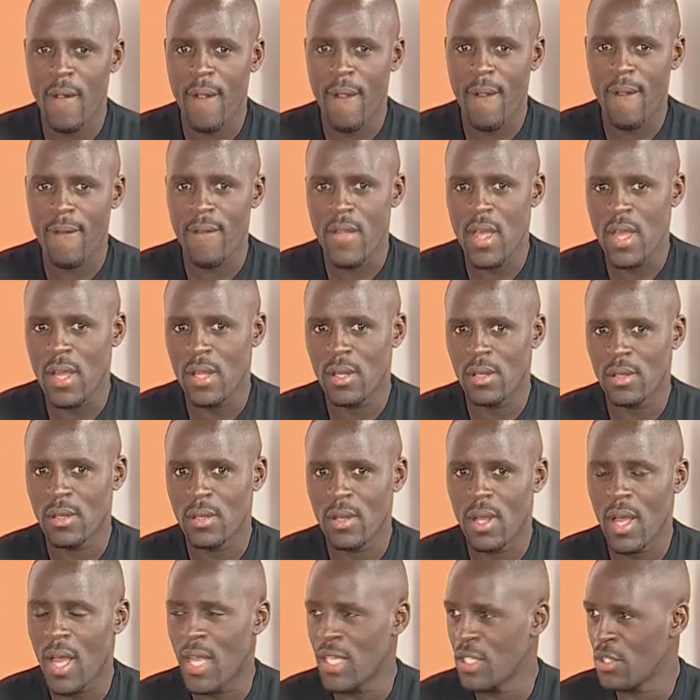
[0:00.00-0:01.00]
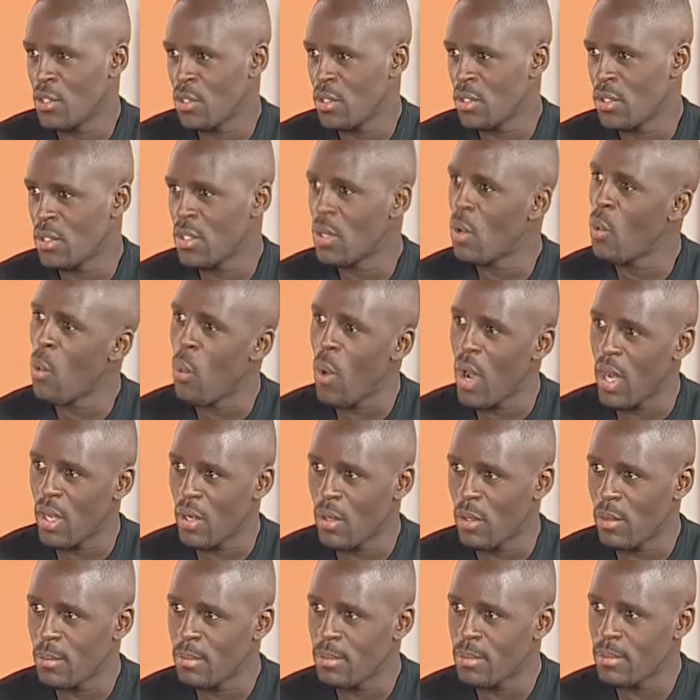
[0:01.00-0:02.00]
Then I joined Wild
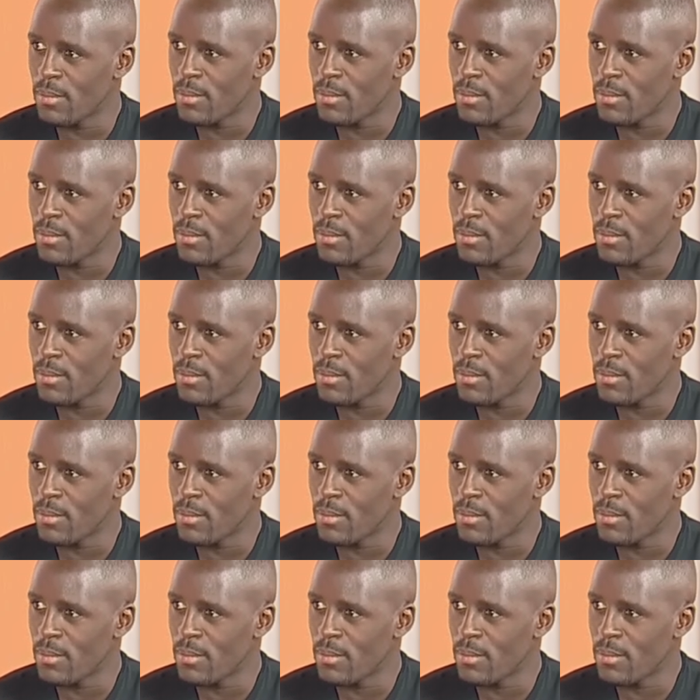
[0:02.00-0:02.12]
Hope,